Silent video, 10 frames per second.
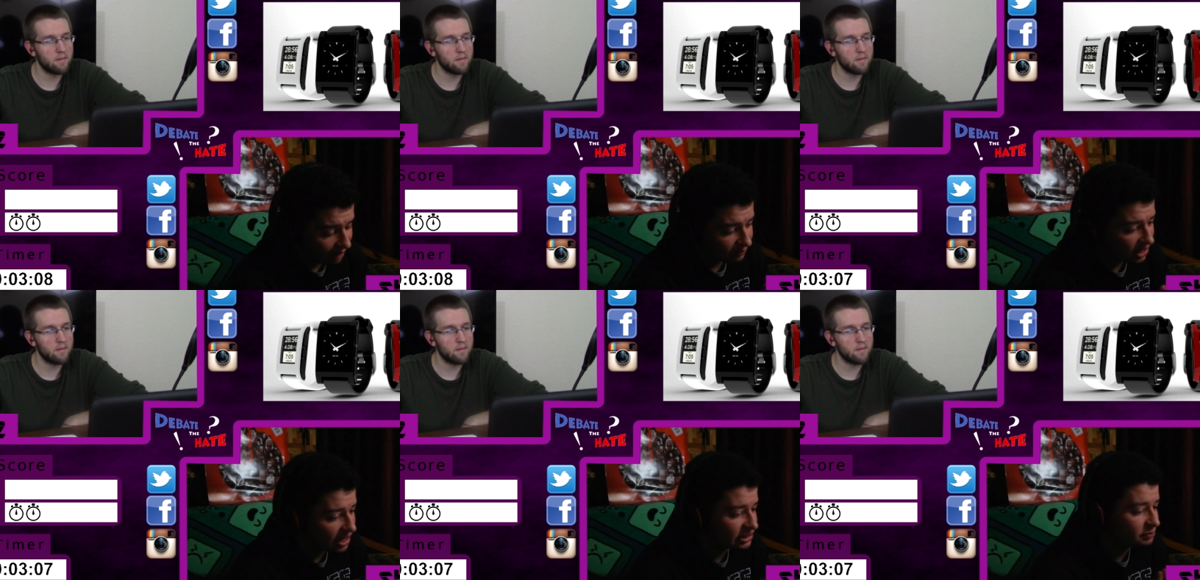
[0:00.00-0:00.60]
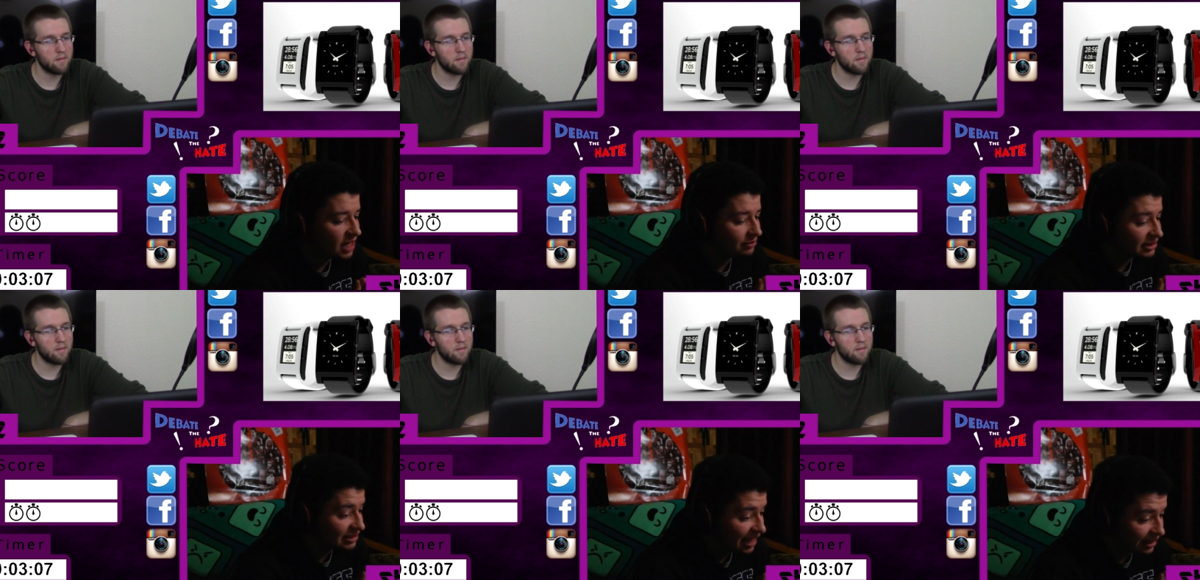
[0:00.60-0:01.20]
Speaker 1: from there it just becomes
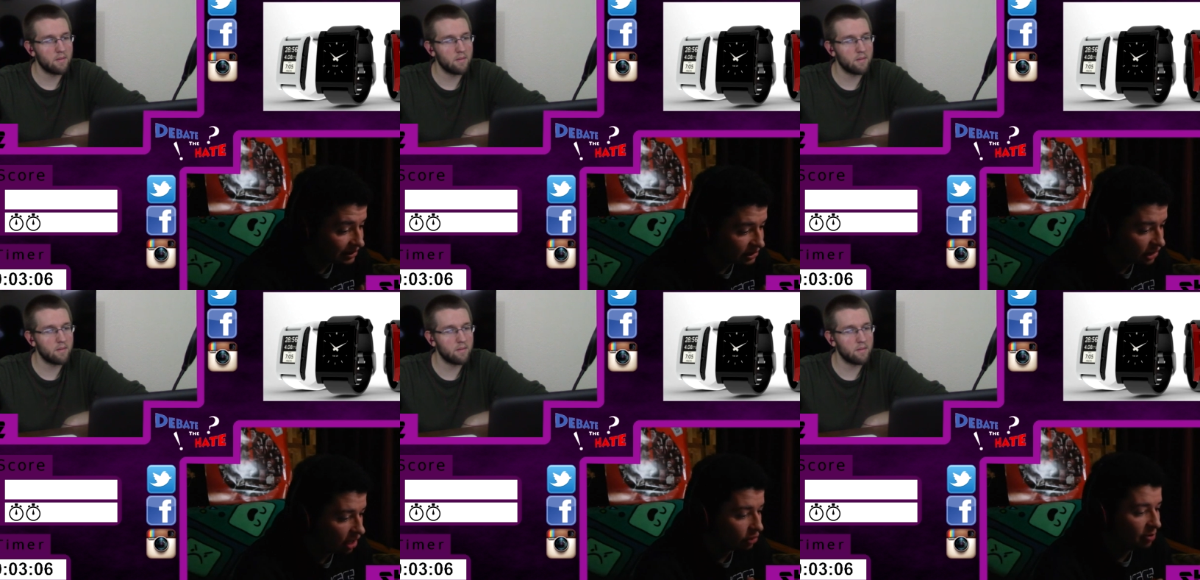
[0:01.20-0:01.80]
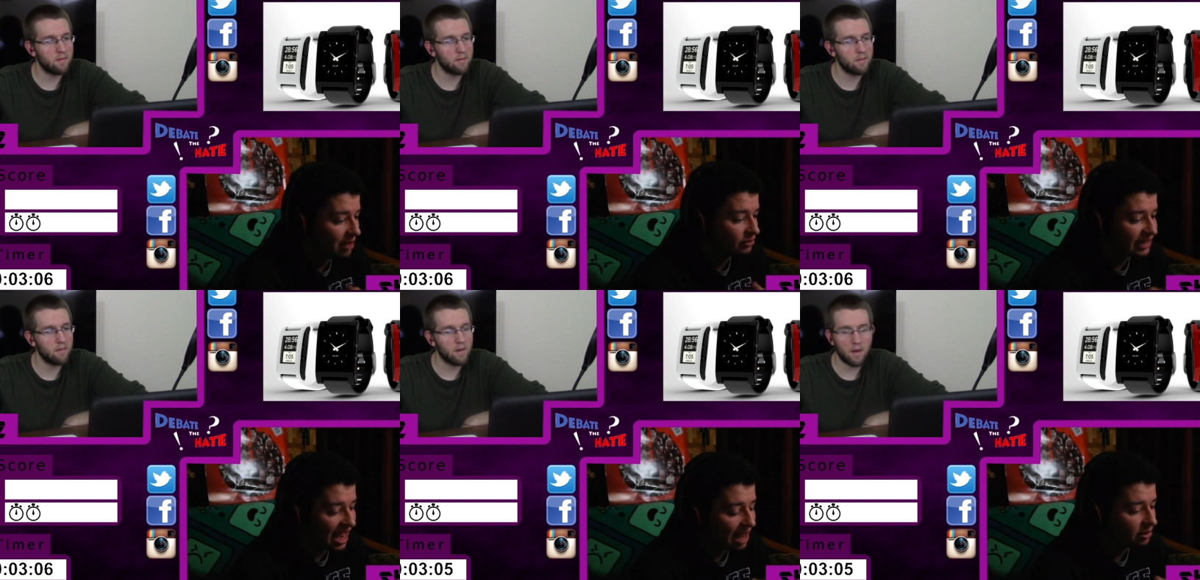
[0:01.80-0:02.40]
aesthetics you know the pebble time